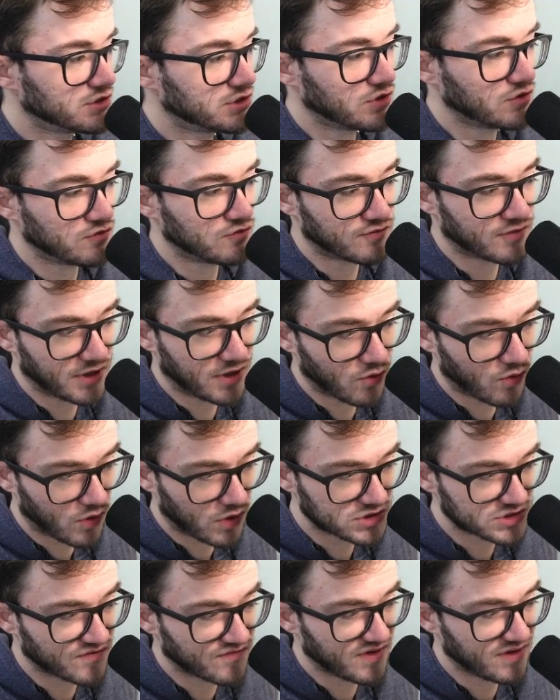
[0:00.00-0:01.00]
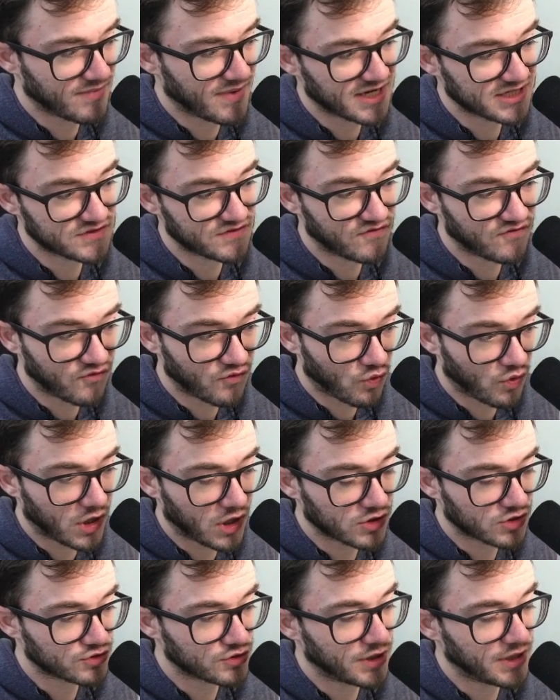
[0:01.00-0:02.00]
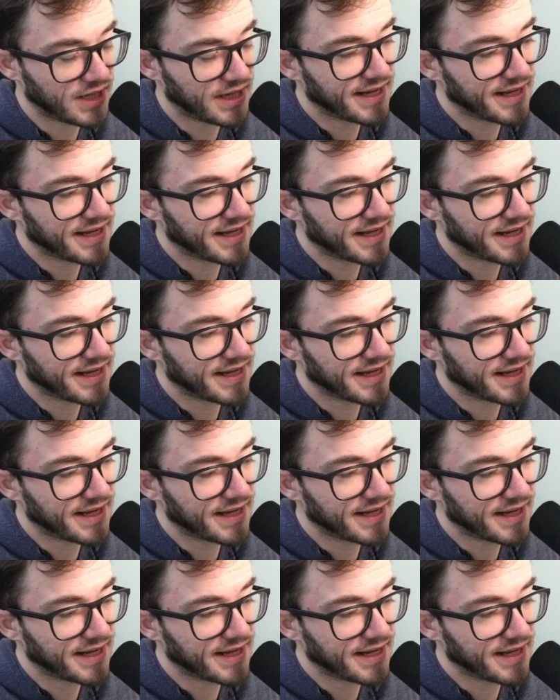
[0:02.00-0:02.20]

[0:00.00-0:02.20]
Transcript: You've got the Rayquaza VMAX at $400.